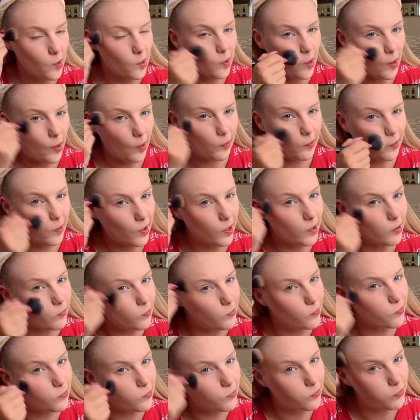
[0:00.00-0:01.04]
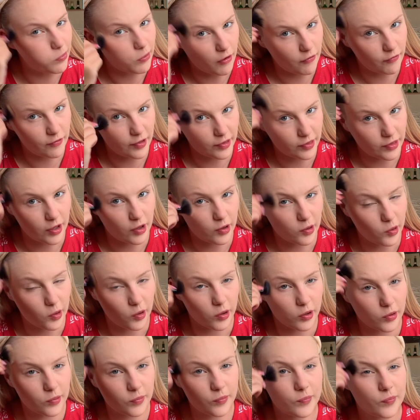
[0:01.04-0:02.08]
and really buffing that
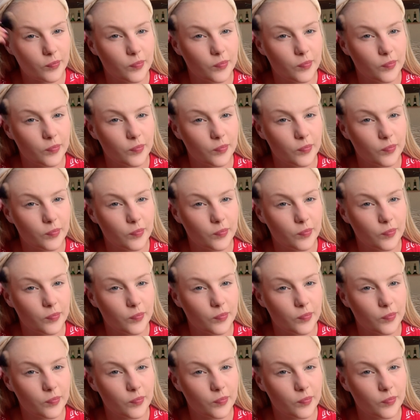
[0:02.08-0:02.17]
on